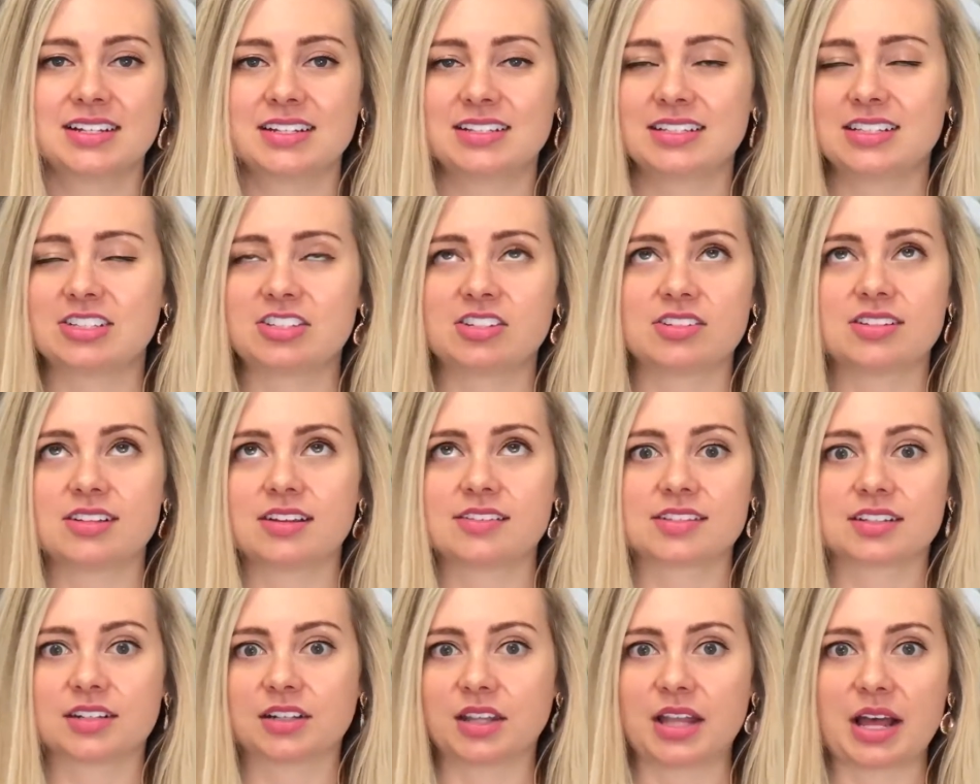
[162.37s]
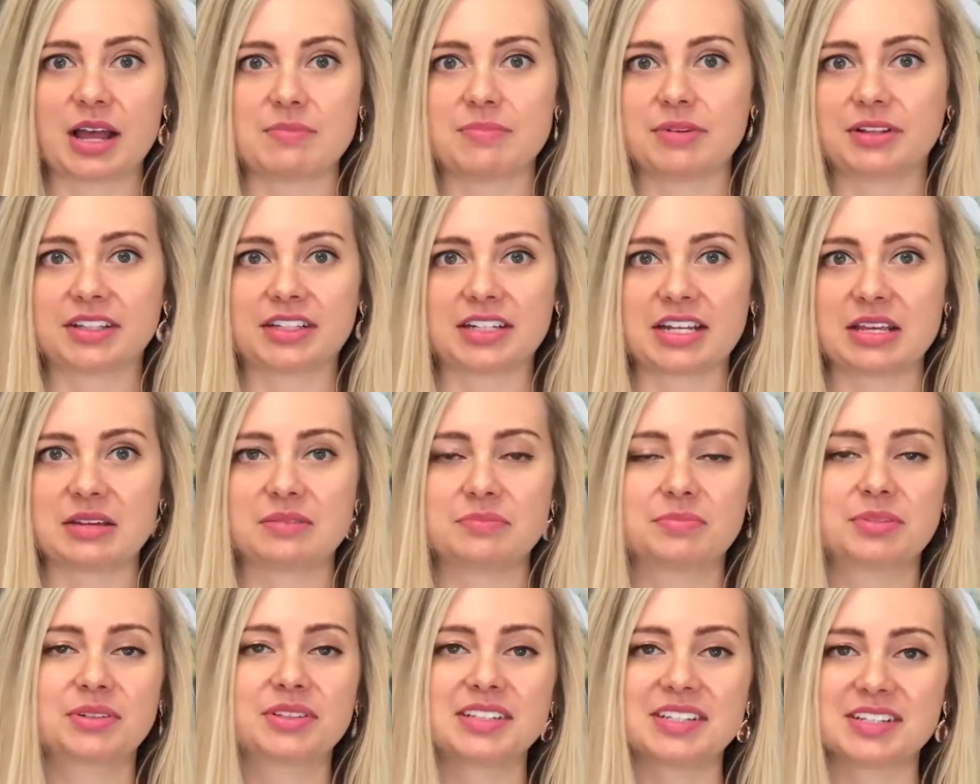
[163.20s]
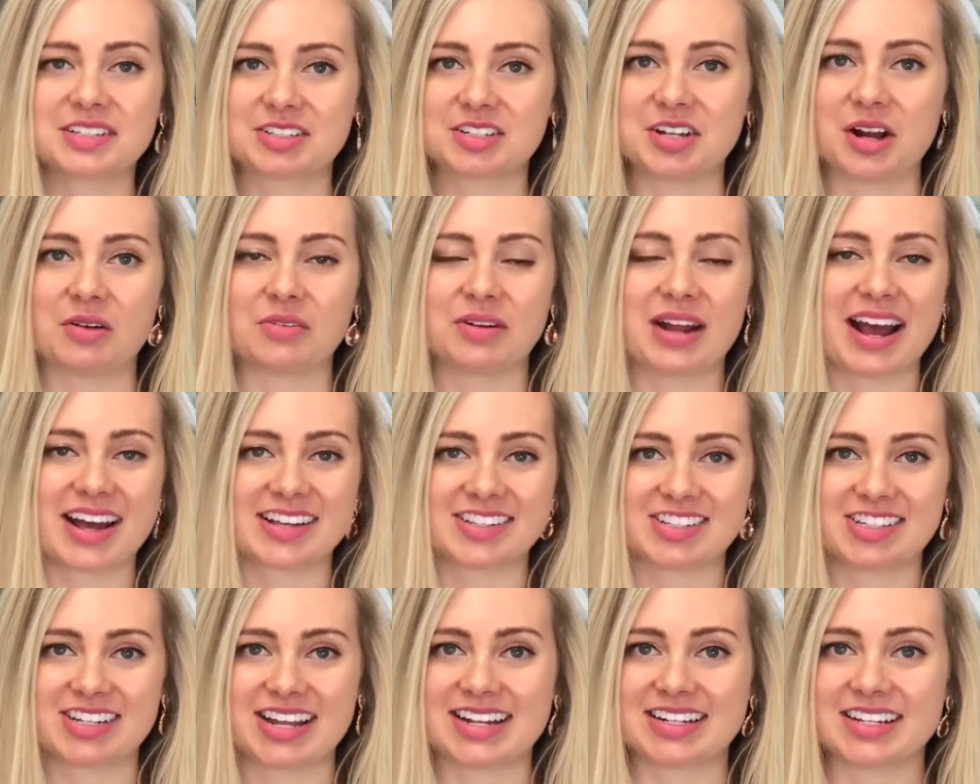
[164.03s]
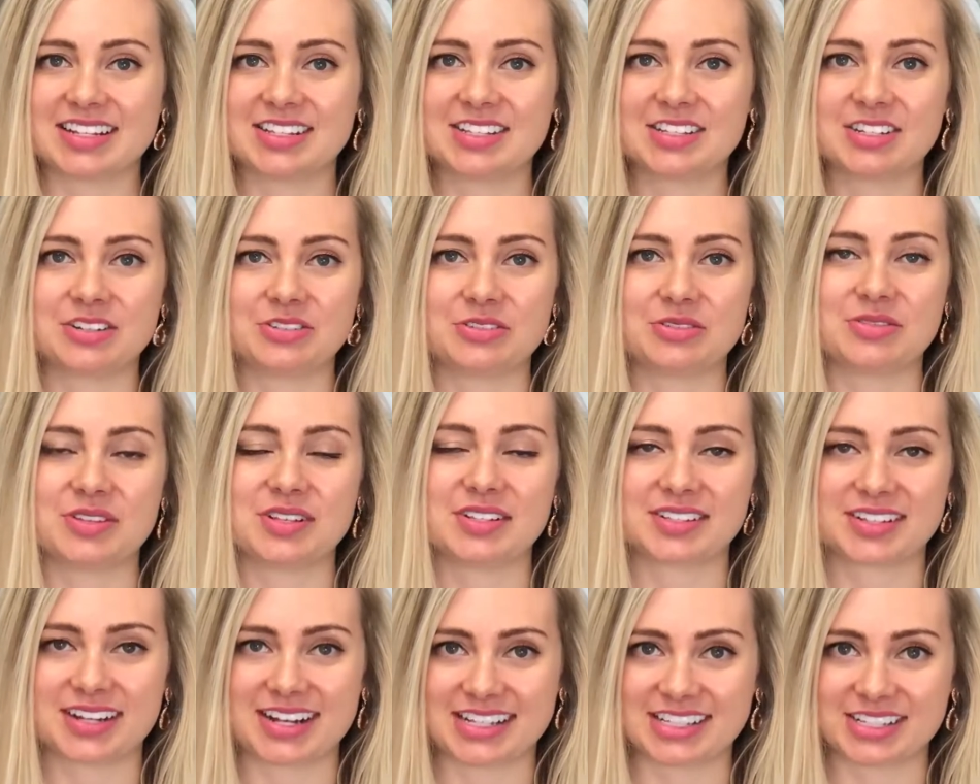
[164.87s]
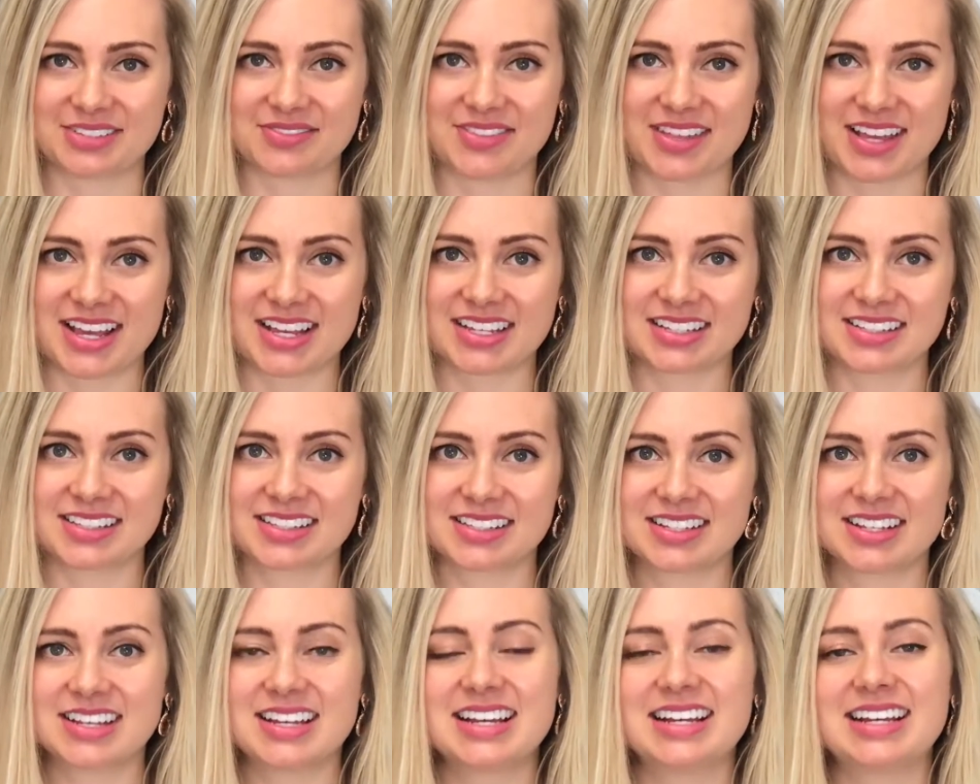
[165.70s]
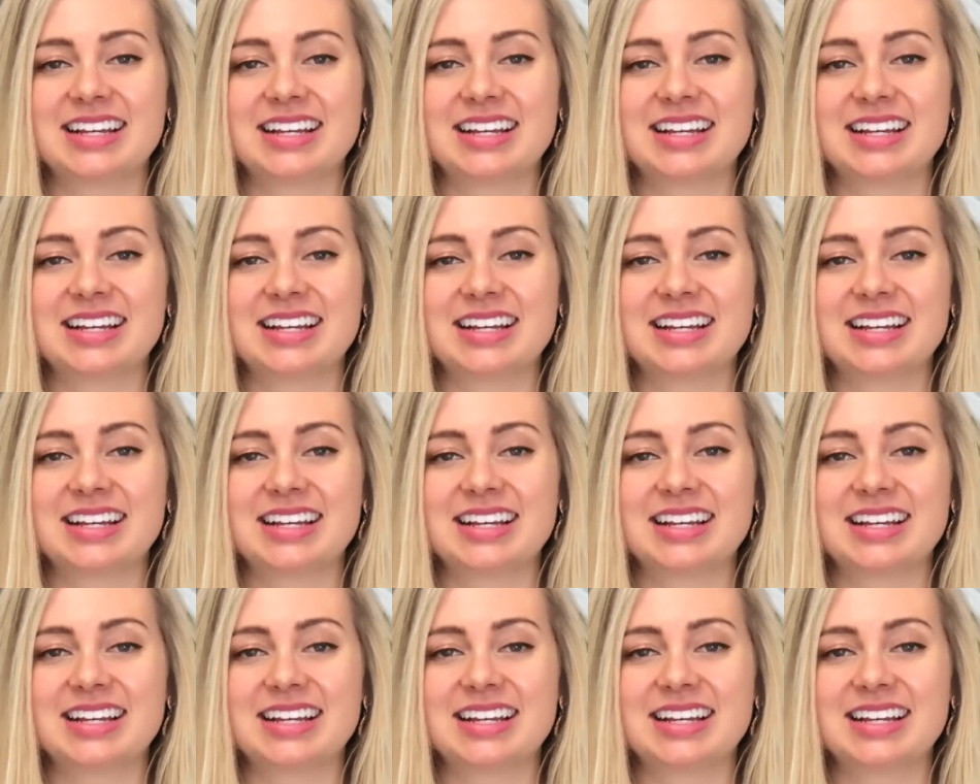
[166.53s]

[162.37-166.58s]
This just sounds like a liability. Please don't ask tenants to do these kinds of things.